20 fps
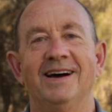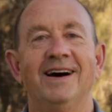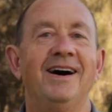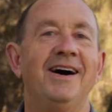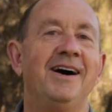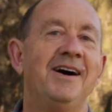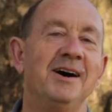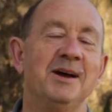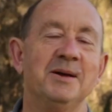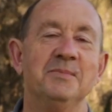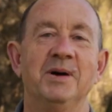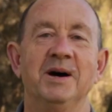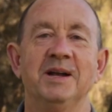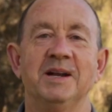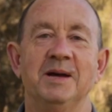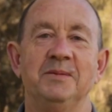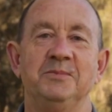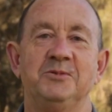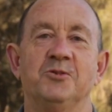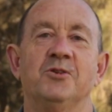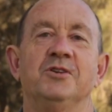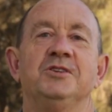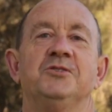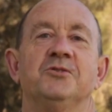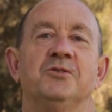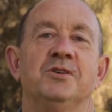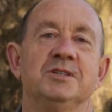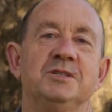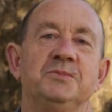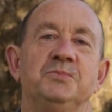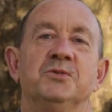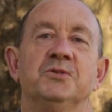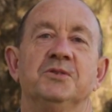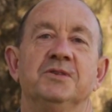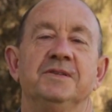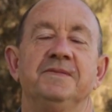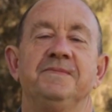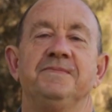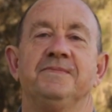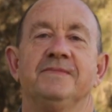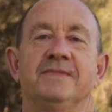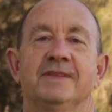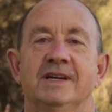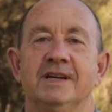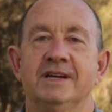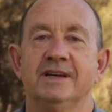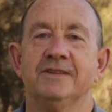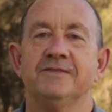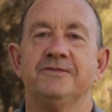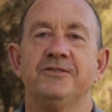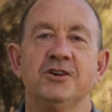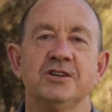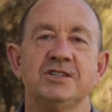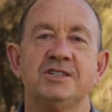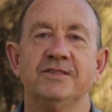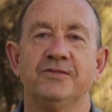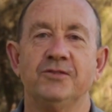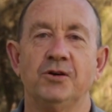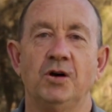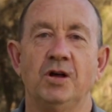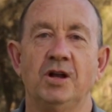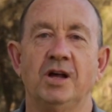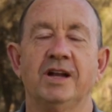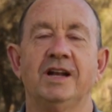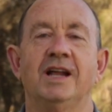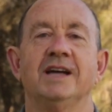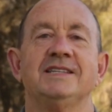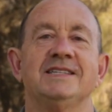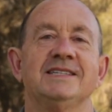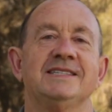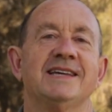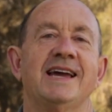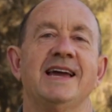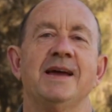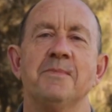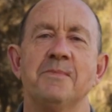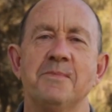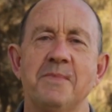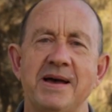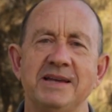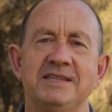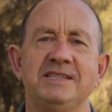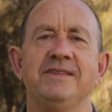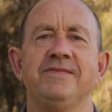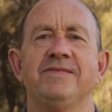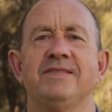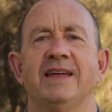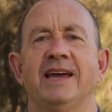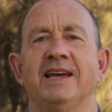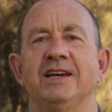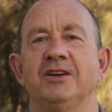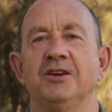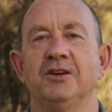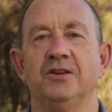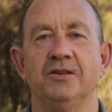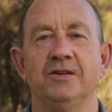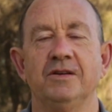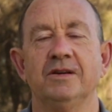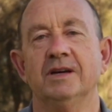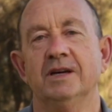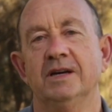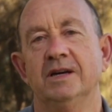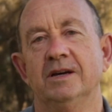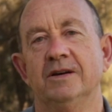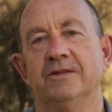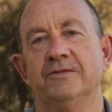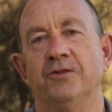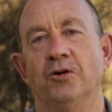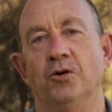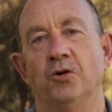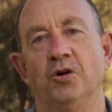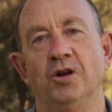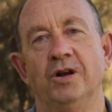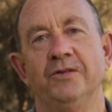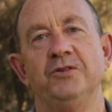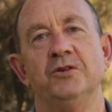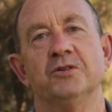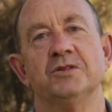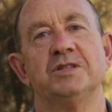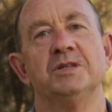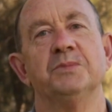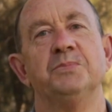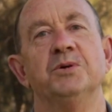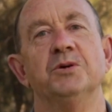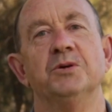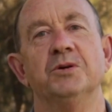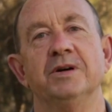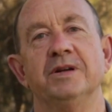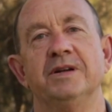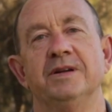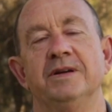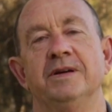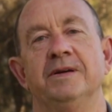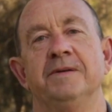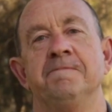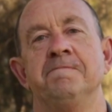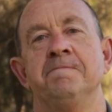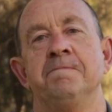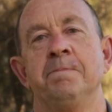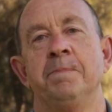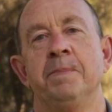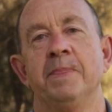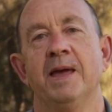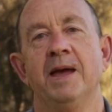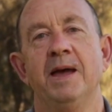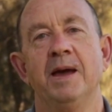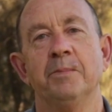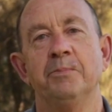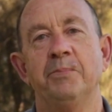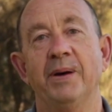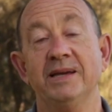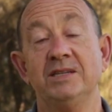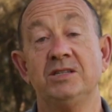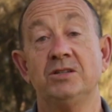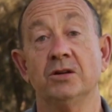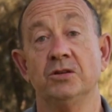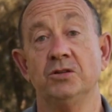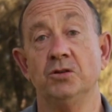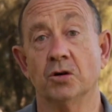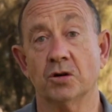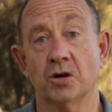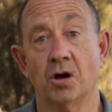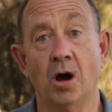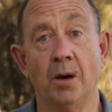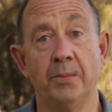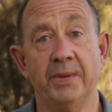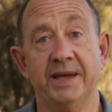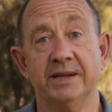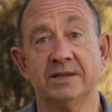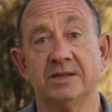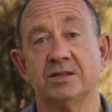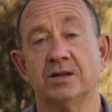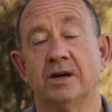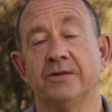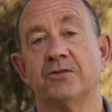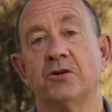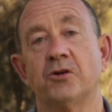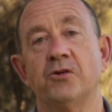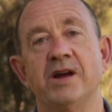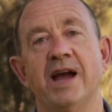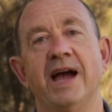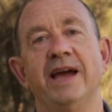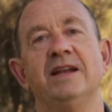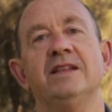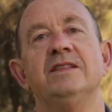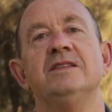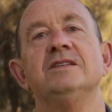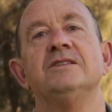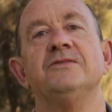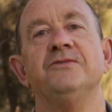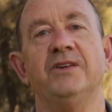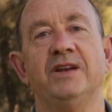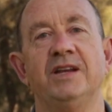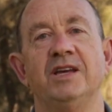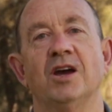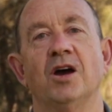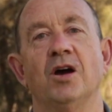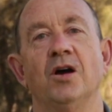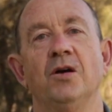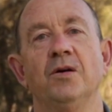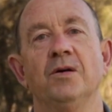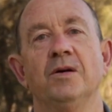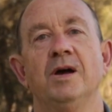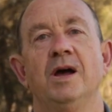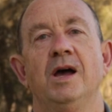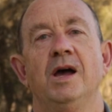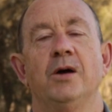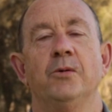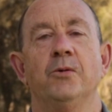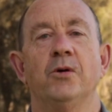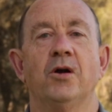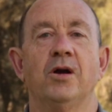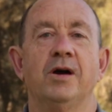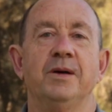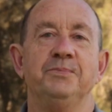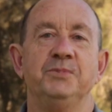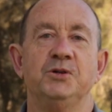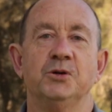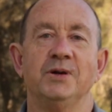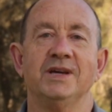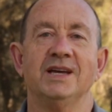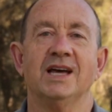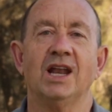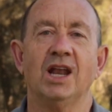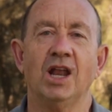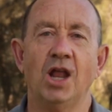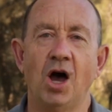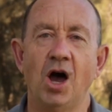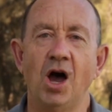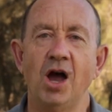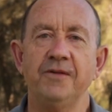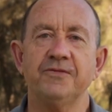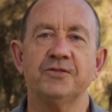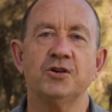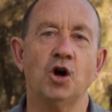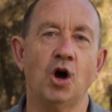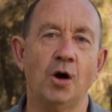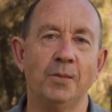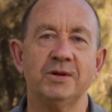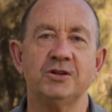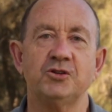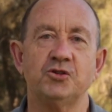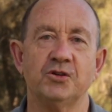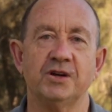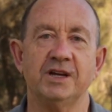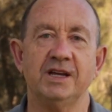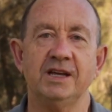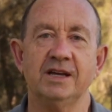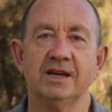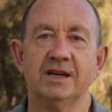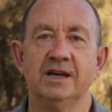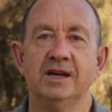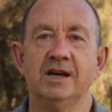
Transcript: Hi, my name's Roger Osborne. First of all, I'd like to say a massive thank you for all of your support. Based on your comments, I've created this video where I'm doing a live commentary